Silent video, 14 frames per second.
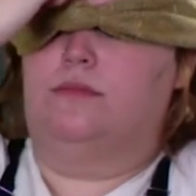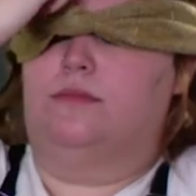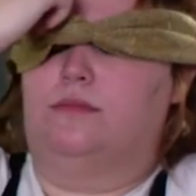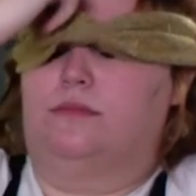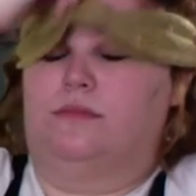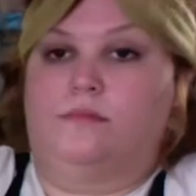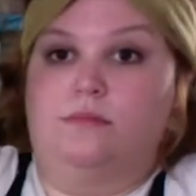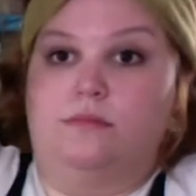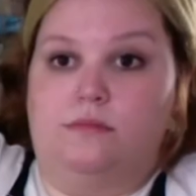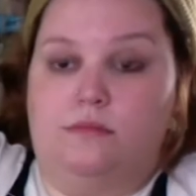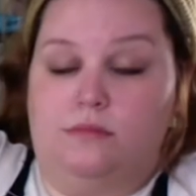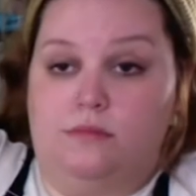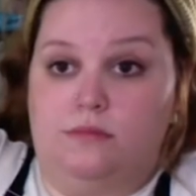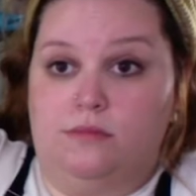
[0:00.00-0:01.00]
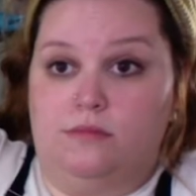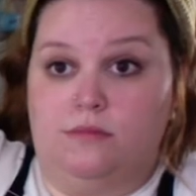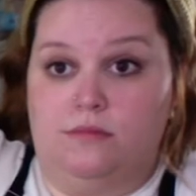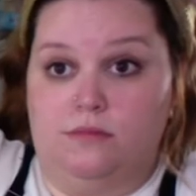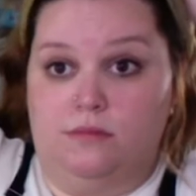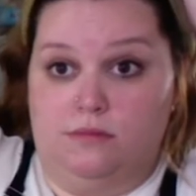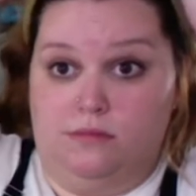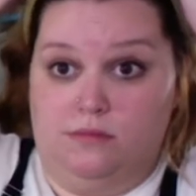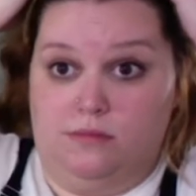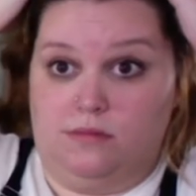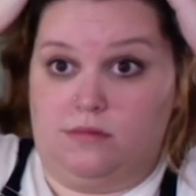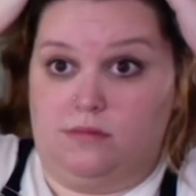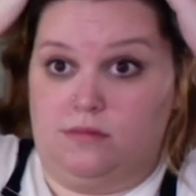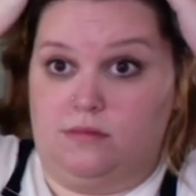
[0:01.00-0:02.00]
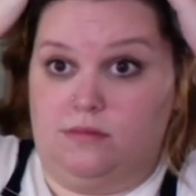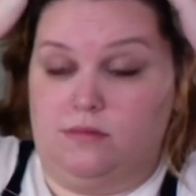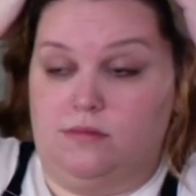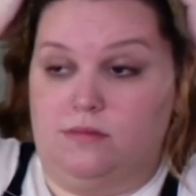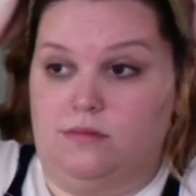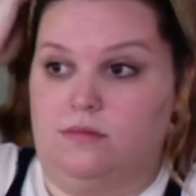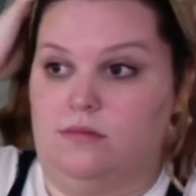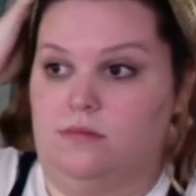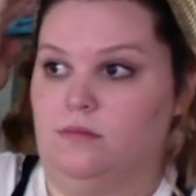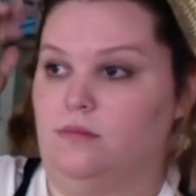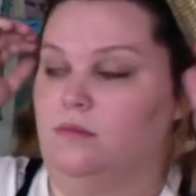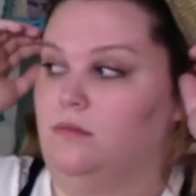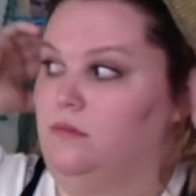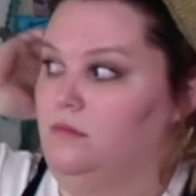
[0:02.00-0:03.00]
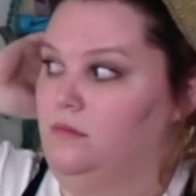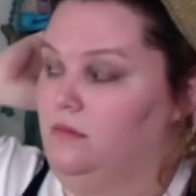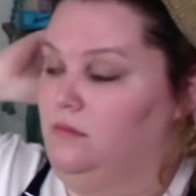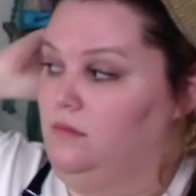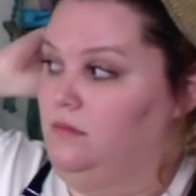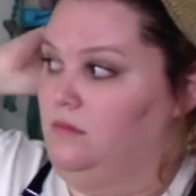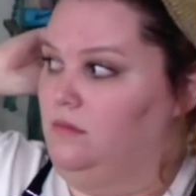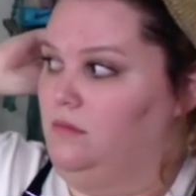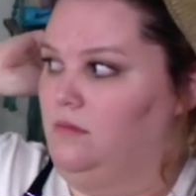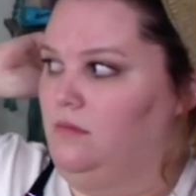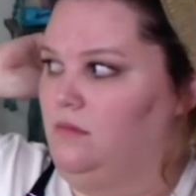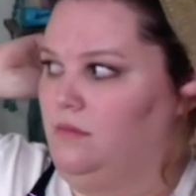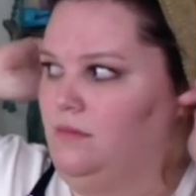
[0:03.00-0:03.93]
No words are spoken by the person on screen.